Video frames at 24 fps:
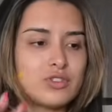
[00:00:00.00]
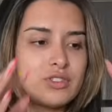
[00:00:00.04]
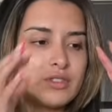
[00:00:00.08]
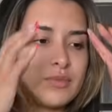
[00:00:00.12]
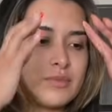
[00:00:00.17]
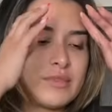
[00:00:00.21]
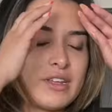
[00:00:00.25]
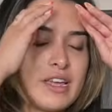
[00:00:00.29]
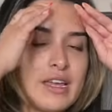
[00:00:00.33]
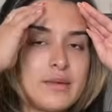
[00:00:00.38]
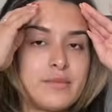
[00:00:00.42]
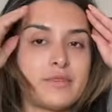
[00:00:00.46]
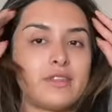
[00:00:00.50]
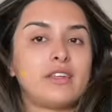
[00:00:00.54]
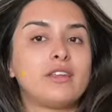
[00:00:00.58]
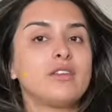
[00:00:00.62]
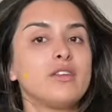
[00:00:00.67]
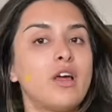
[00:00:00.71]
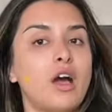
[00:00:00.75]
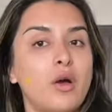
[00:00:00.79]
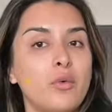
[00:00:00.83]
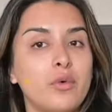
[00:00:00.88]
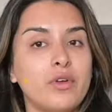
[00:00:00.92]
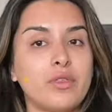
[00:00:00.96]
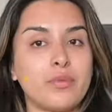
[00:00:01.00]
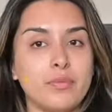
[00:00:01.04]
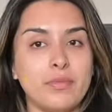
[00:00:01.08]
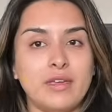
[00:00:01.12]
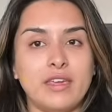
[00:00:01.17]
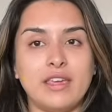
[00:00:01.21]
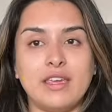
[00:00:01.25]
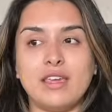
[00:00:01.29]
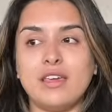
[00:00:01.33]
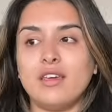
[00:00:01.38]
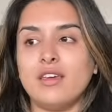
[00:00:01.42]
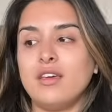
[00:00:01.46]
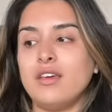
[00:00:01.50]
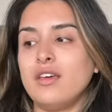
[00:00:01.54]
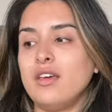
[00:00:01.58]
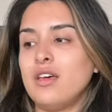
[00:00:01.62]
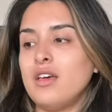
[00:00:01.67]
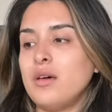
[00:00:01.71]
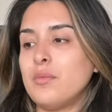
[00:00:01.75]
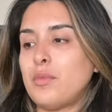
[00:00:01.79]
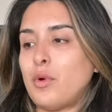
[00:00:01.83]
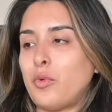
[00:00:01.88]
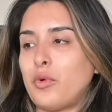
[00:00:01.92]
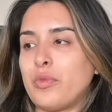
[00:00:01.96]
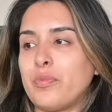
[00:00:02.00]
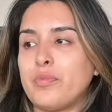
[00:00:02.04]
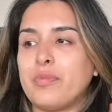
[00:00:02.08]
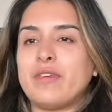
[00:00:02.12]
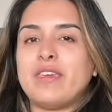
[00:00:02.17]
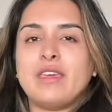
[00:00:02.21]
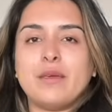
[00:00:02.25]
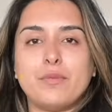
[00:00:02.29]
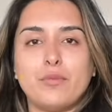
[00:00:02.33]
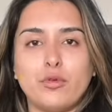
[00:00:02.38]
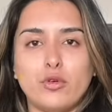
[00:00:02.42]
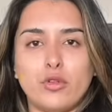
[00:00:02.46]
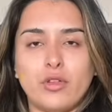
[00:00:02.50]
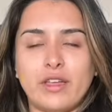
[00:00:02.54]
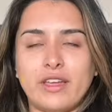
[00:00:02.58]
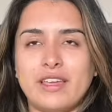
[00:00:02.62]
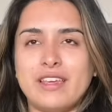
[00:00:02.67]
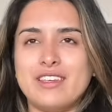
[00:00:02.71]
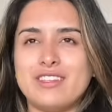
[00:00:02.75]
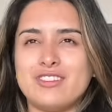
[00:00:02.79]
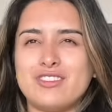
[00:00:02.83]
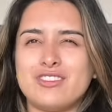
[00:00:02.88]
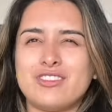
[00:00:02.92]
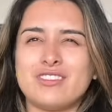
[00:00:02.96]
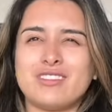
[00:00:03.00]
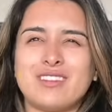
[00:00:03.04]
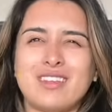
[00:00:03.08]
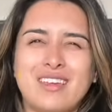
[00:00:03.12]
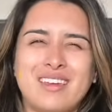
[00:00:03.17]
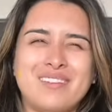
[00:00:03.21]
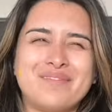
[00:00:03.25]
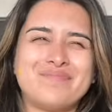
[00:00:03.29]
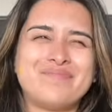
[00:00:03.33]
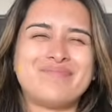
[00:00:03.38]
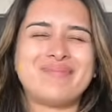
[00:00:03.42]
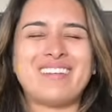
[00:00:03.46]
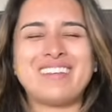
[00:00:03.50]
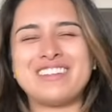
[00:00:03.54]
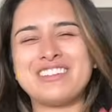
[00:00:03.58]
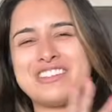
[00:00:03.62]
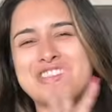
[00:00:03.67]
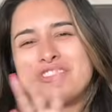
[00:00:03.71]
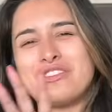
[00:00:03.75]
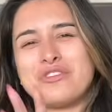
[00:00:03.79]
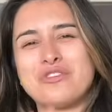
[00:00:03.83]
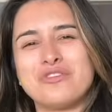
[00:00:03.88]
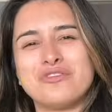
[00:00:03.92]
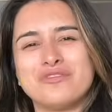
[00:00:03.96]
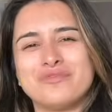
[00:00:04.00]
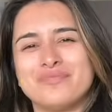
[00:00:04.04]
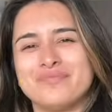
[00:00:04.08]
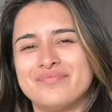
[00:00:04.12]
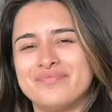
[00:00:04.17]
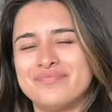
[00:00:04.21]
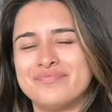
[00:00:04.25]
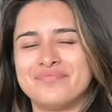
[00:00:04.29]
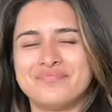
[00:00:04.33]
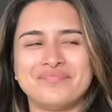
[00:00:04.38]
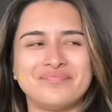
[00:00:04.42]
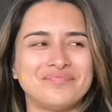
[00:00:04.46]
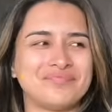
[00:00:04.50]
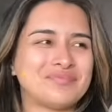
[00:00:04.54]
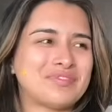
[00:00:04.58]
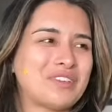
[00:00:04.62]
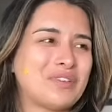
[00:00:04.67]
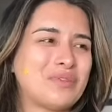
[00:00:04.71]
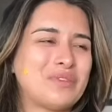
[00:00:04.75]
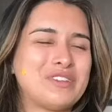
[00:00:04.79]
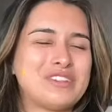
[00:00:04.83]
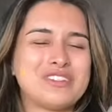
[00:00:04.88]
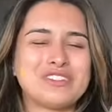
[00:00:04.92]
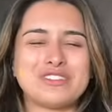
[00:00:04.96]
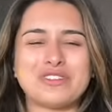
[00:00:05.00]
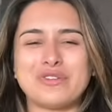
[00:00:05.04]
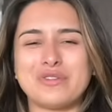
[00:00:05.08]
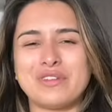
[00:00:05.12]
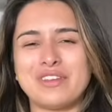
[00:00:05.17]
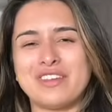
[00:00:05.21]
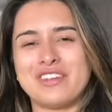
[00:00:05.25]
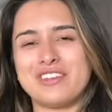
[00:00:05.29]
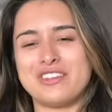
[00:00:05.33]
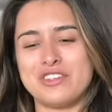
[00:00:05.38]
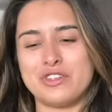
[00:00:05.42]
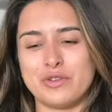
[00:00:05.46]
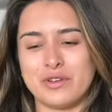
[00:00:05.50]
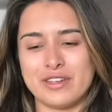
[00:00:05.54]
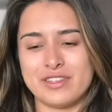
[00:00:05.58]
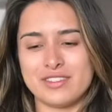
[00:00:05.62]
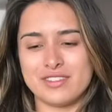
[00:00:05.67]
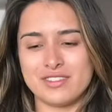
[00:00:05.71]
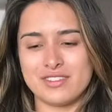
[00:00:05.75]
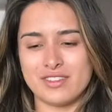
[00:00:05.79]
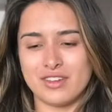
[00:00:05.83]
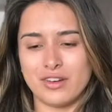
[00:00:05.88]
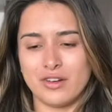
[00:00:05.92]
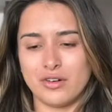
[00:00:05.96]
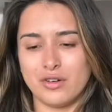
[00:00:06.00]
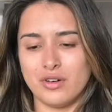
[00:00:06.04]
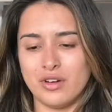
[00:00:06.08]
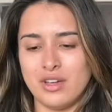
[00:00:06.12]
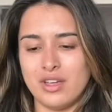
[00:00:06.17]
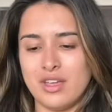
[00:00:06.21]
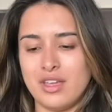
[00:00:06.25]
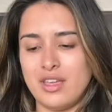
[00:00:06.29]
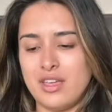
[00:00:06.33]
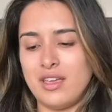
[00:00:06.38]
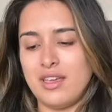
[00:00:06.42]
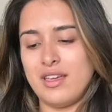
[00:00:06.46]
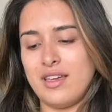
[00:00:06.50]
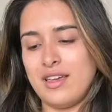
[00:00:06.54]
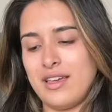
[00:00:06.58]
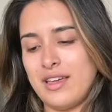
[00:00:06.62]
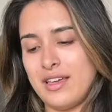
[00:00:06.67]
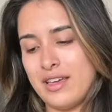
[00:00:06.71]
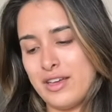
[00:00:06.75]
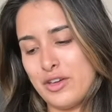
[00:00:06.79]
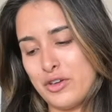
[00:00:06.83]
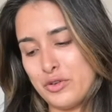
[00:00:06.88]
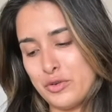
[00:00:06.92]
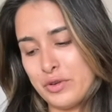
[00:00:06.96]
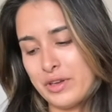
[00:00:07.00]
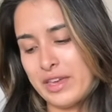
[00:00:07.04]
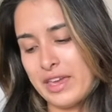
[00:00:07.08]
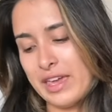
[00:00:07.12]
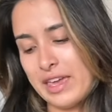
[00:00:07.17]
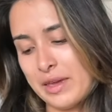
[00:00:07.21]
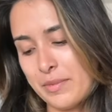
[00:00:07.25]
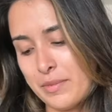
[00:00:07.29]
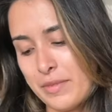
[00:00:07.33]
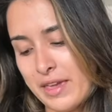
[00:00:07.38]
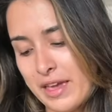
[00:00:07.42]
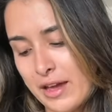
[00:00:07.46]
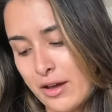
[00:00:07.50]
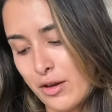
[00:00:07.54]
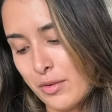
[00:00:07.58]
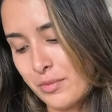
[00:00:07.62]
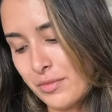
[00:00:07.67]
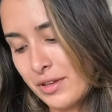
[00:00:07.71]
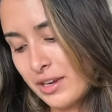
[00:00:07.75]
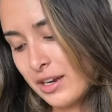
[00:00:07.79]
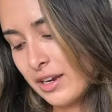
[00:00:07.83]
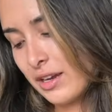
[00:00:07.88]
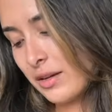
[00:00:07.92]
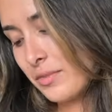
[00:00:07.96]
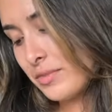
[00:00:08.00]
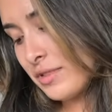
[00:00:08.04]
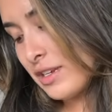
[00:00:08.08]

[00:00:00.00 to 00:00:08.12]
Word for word: sometimes, like not with me, but with people, like he's just like, mm, I just don't, we just don't need to do it. So, okay, meow, I'm gonna come